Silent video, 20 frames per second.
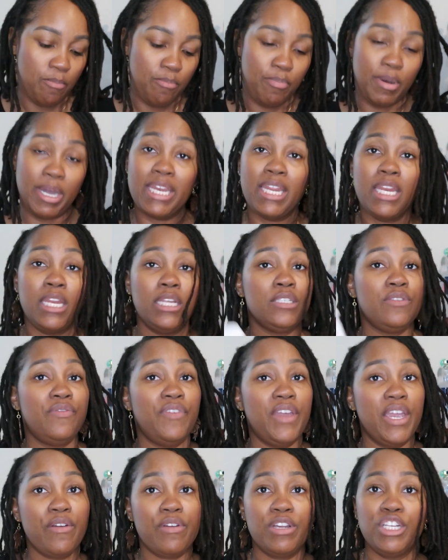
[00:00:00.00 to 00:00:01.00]
But it is
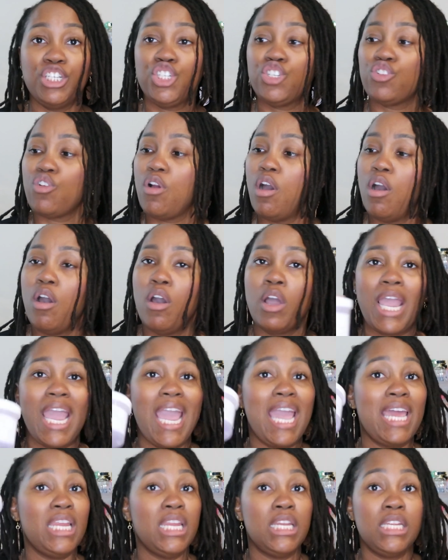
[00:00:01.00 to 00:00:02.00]
very strong
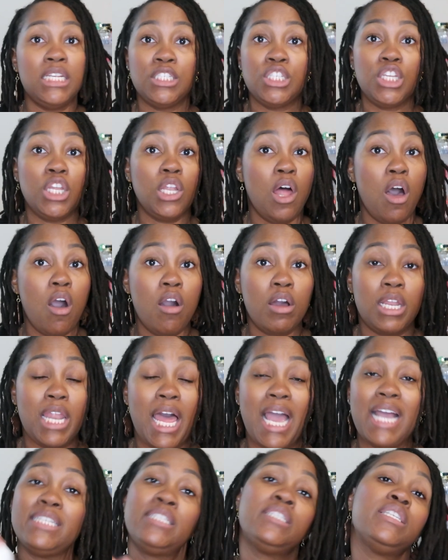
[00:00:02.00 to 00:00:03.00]
and it is long
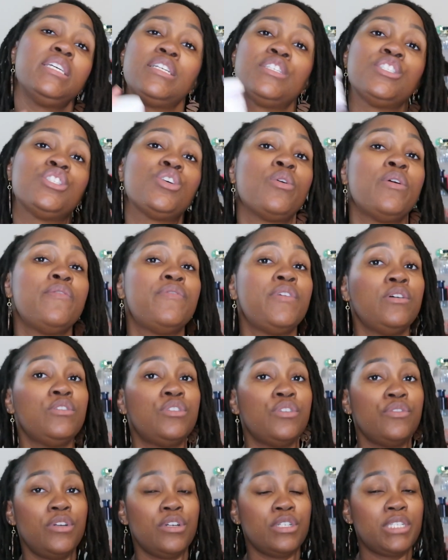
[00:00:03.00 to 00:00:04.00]
lasting. So if those
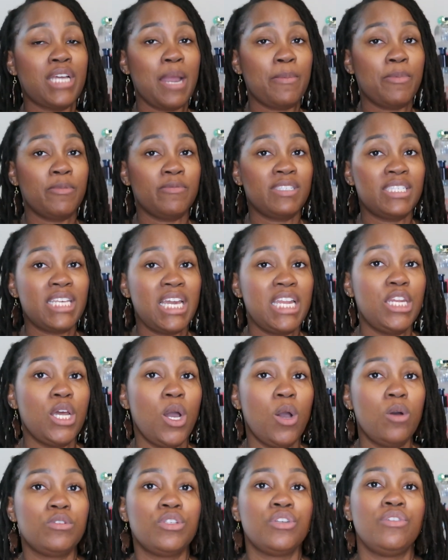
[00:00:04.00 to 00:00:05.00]
are your type of scent
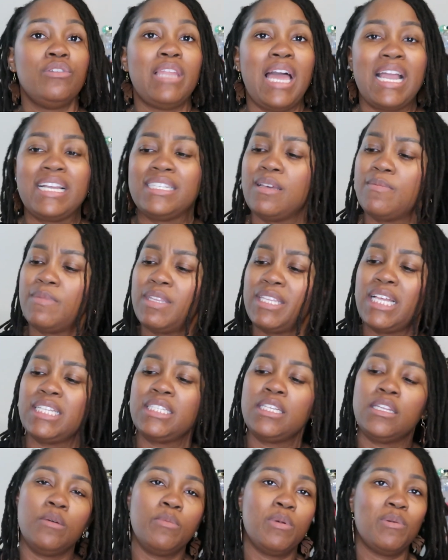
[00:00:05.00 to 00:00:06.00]
notes, or you like something
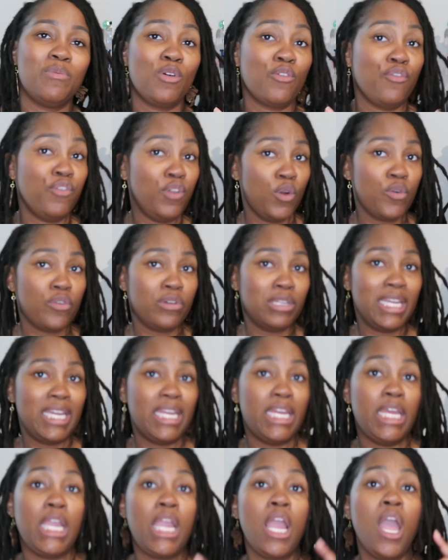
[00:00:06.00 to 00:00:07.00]
that's a little bit more floral
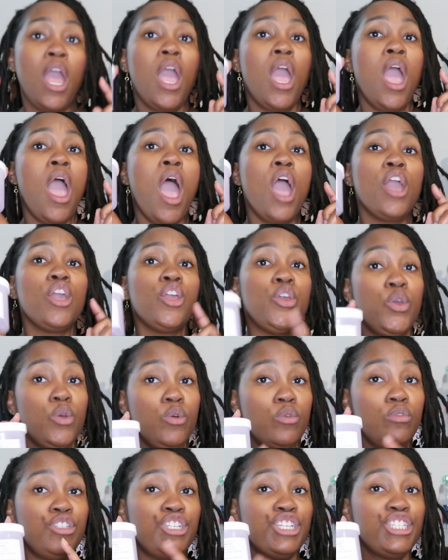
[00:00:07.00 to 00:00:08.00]
leaning,
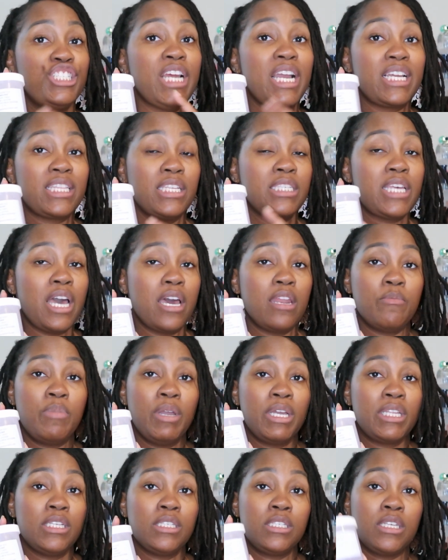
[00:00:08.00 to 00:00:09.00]
you should check this out and
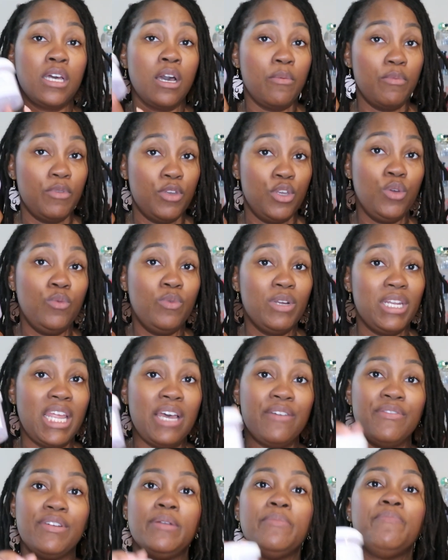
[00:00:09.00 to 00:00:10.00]
pick this up. You would
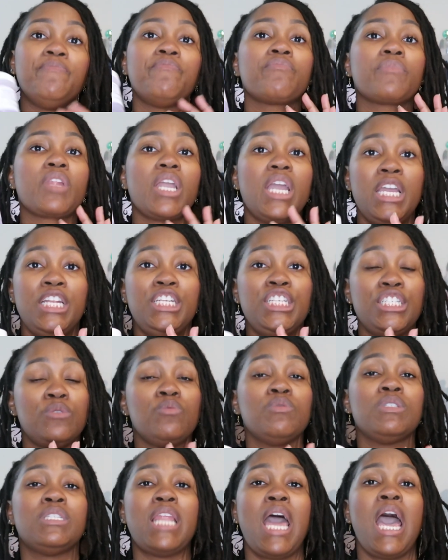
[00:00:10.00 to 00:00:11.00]
love it. It just
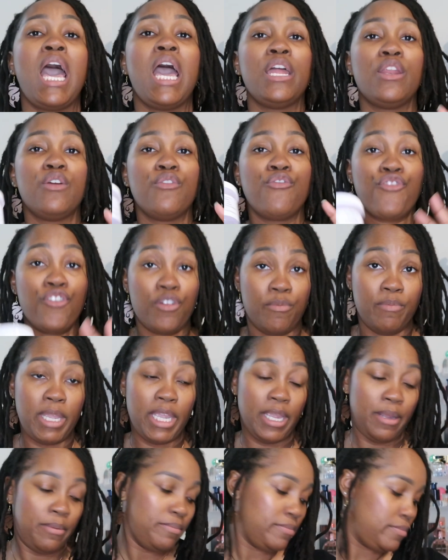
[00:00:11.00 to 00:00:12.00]
was not for
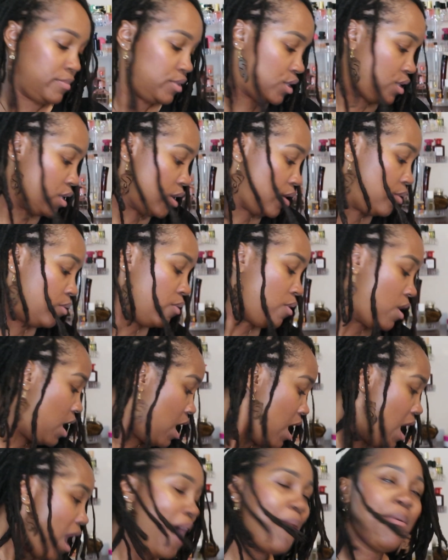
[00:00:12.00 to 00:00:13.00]
me. So
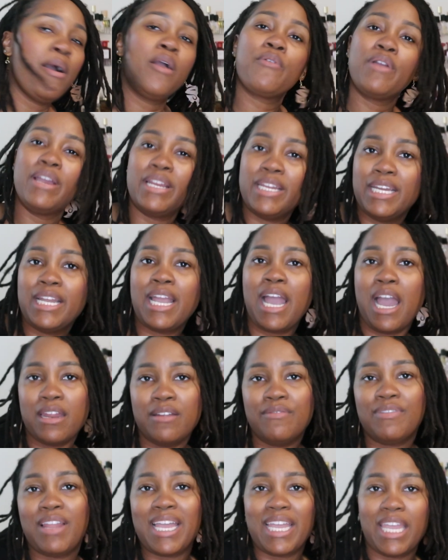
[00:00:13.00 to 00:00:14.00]
I'm already kind
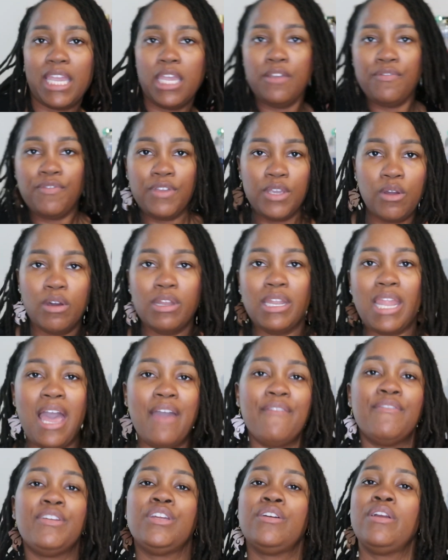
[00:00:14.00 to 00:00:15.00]
of like iffy on
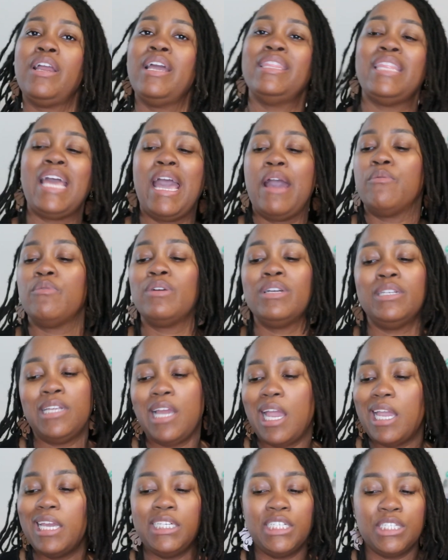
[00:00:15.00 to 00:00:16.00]
lavender, and that one,
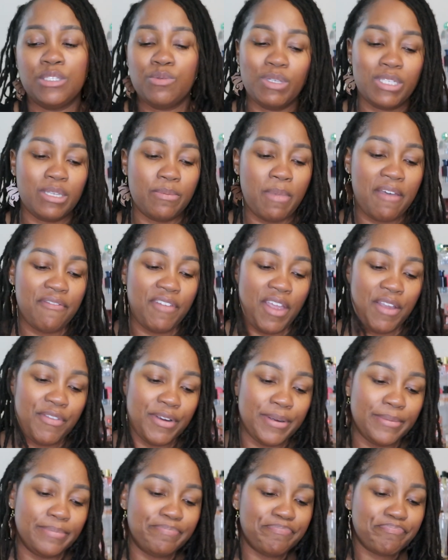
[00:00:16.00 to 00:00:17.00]
it just wasn't my
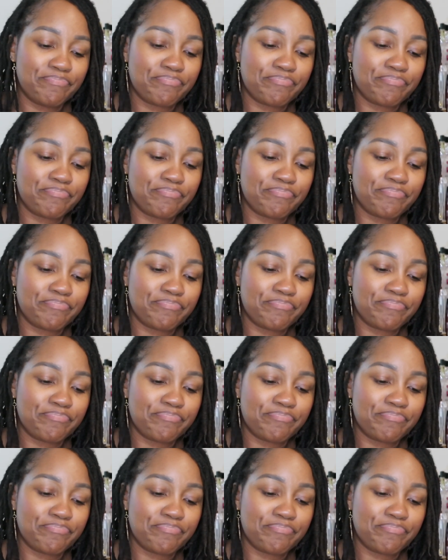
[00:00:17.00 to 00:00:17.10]
favorite.